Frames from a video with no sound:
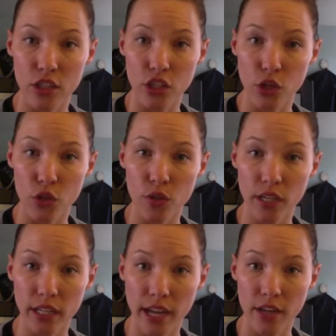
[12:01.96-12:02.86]
you
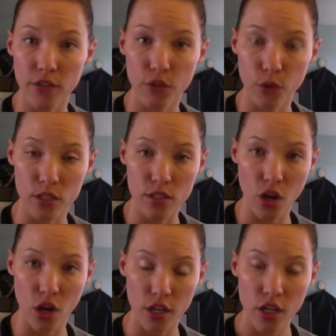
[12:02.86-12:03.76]
can kind of focus
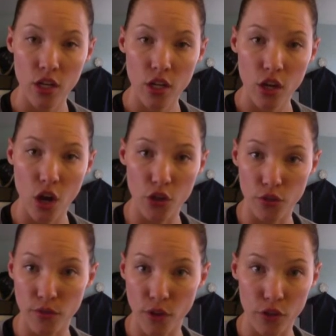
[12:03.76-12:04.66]
on
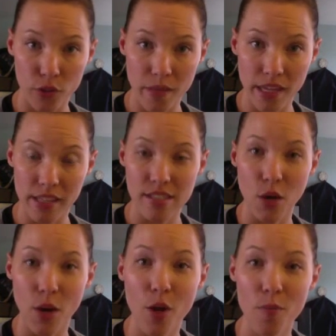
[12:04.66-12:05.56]
your volume then.
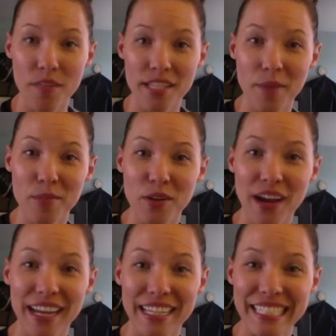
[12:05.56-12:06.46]
So I hope this helps you
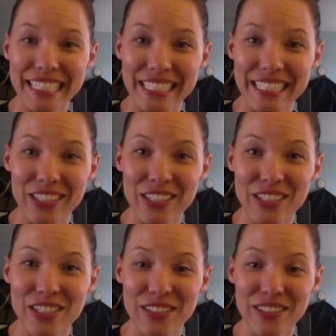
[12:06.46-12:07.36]
guys. Talk to you
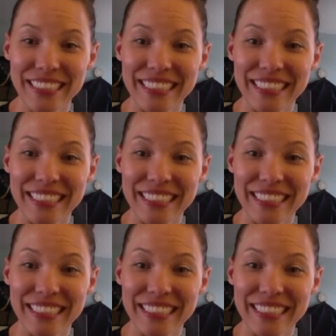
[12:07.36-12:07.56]
soon.